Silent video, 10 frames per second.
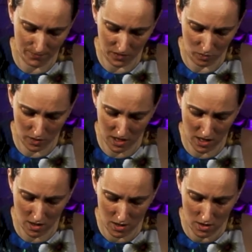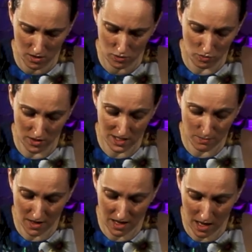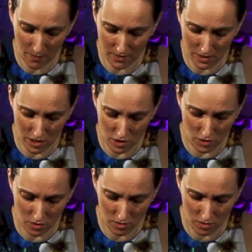Okay, so this might happen to you,